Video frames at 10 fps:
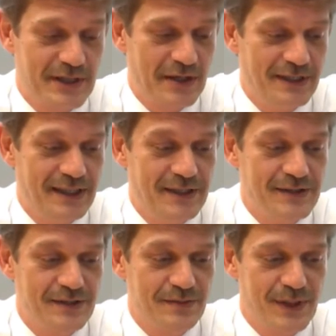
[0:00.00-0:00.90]
surrounding
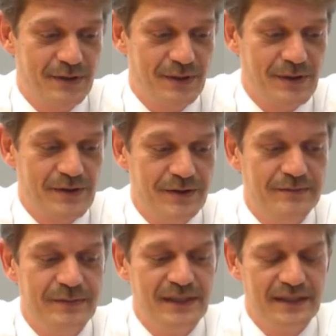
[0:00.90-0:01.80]
us, but
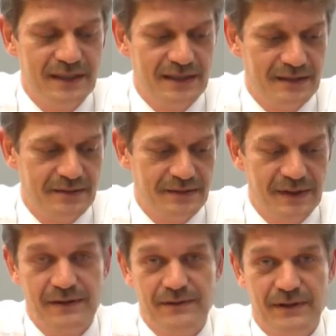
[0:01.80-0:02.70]
also um,
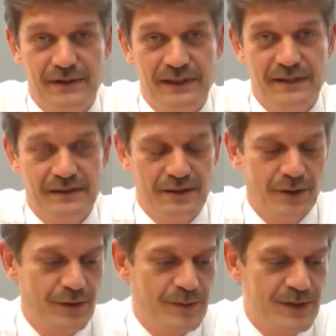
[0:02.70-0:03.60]
in, in,
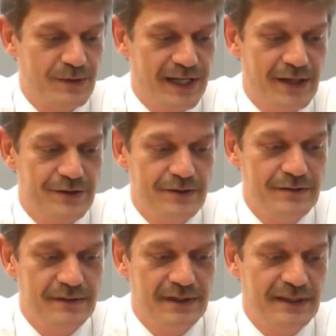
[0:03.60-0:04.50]
Earth
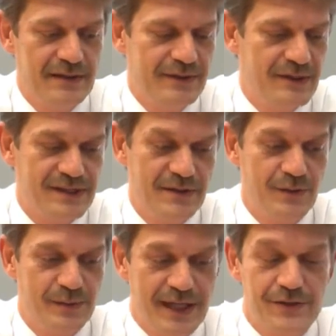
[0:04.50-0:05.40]
observation, uh, giving us
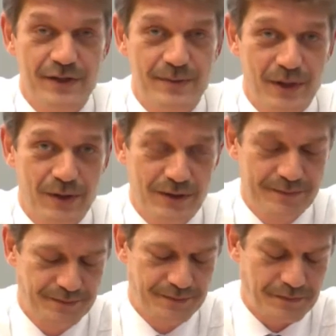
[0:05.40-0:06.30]
information about
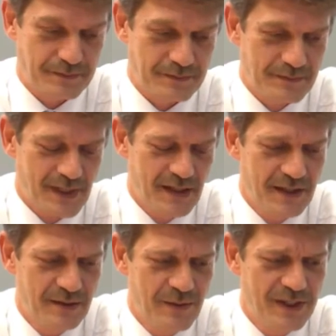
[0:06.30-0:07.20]

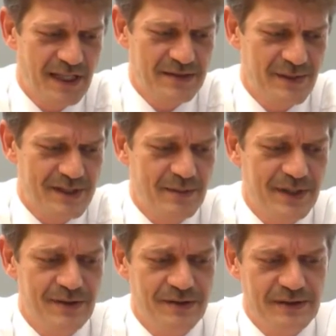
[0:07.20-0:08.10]
uh, what ha what's
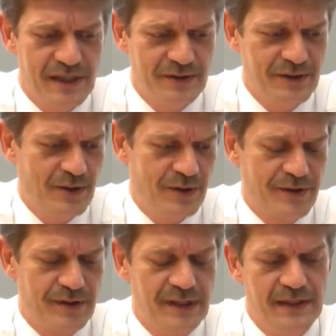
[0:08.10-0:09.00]
happening on our
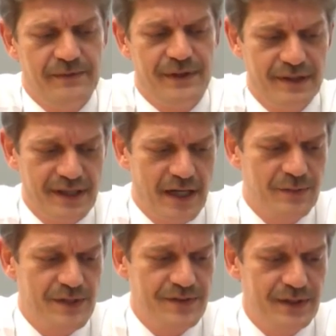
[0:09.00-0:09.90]
Earth, within the
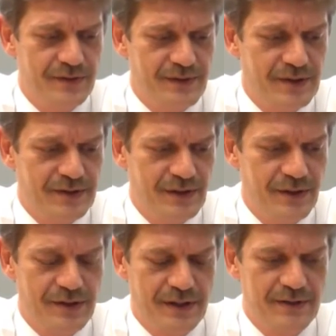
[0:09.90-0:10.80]
atmosphere of our
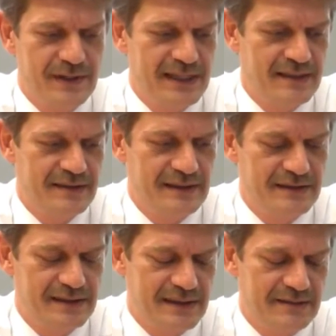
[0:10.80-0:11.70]
Earth, and, and
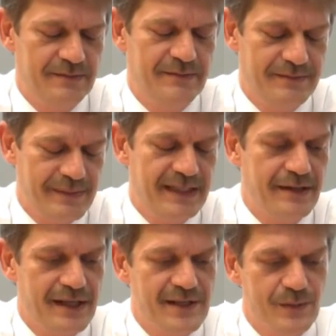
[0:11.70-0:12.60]
um,
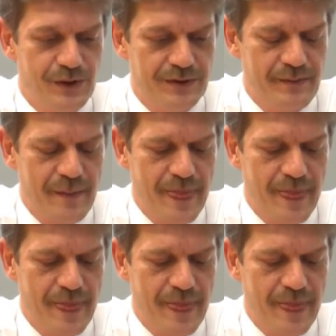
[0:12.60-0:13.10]
many things more.